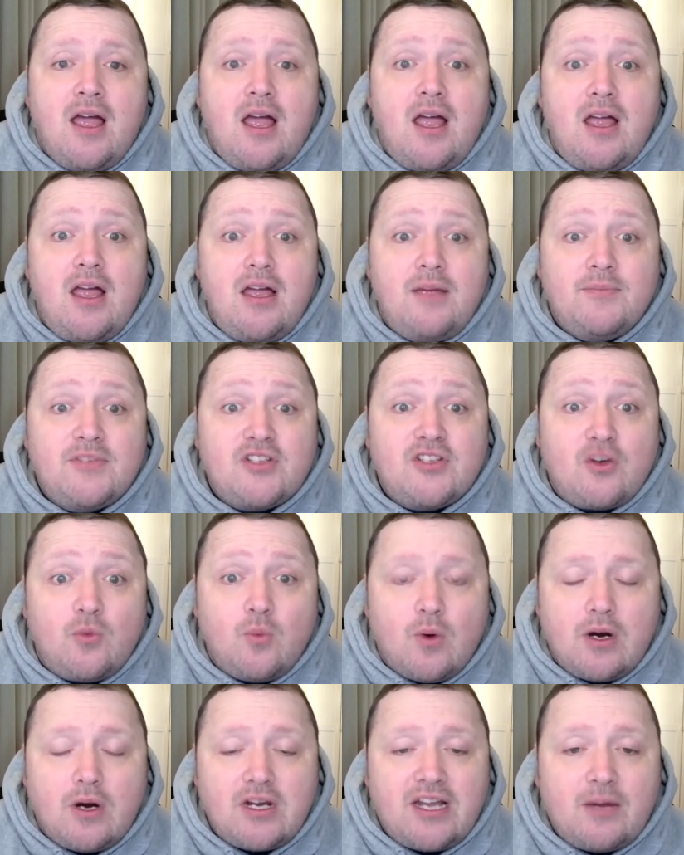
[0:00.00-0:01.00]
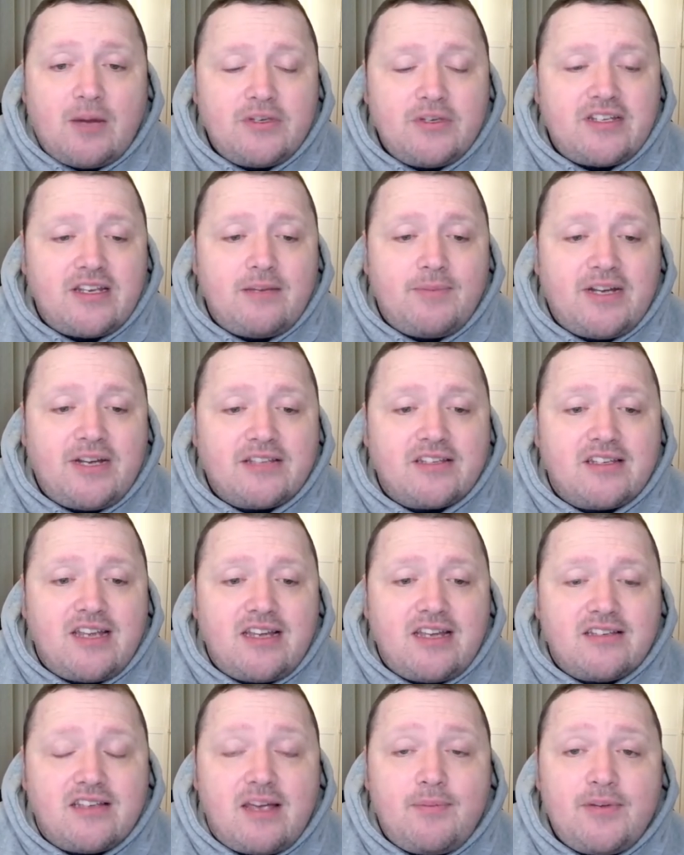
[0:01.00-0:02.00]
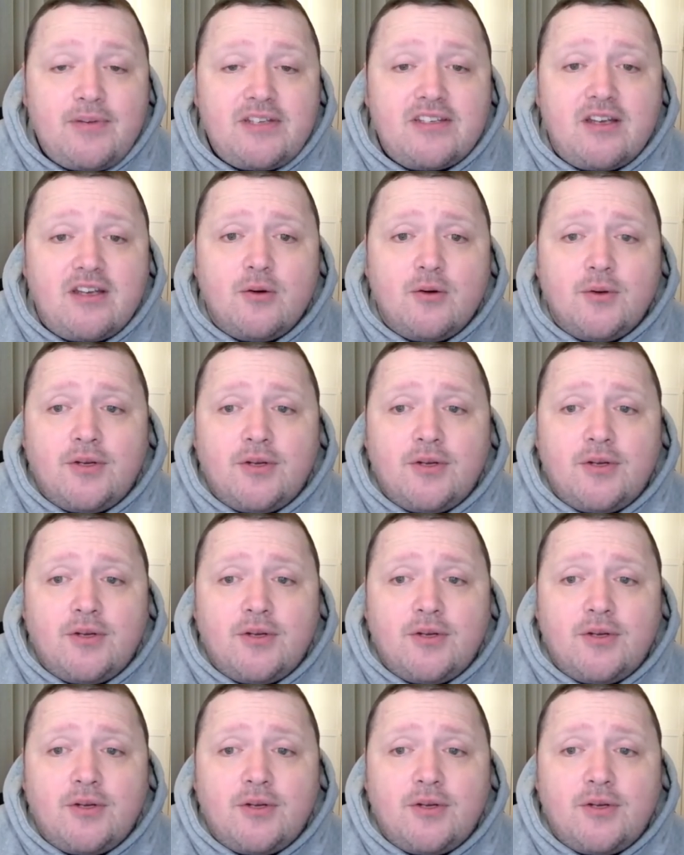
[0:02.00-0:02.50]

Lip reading: So what can we say about today's episode?